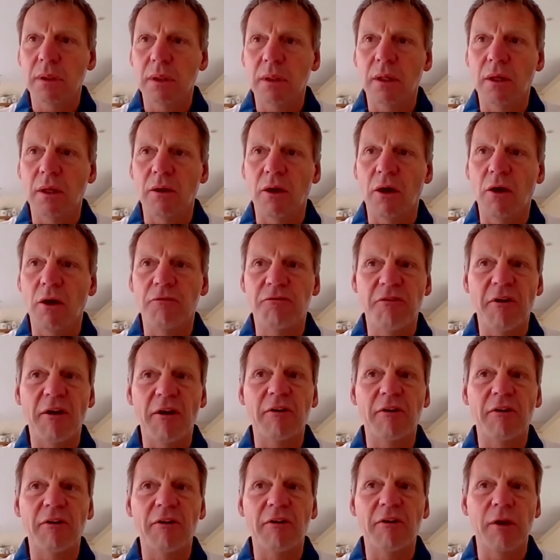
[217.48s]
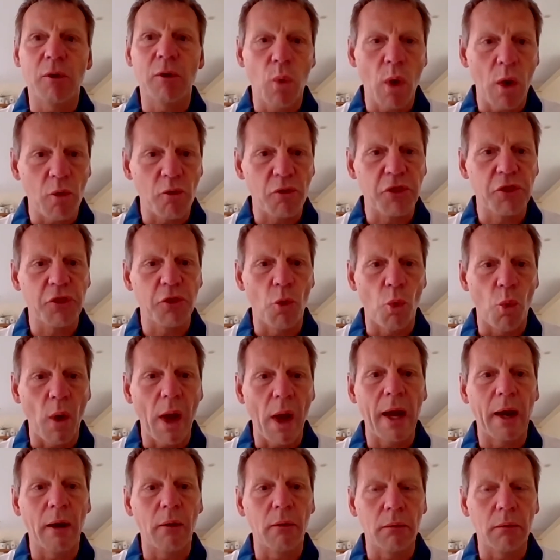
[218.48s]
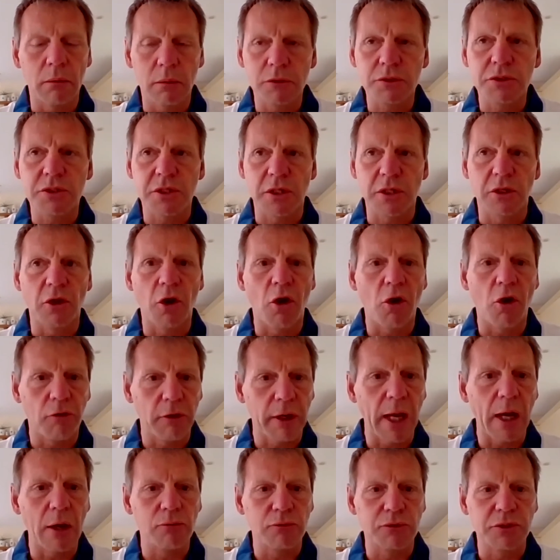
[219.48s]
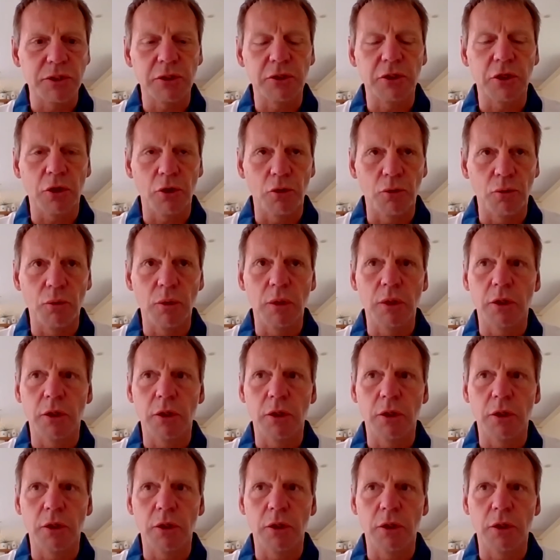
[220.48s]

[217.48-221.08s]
a very well thought out scenario to do,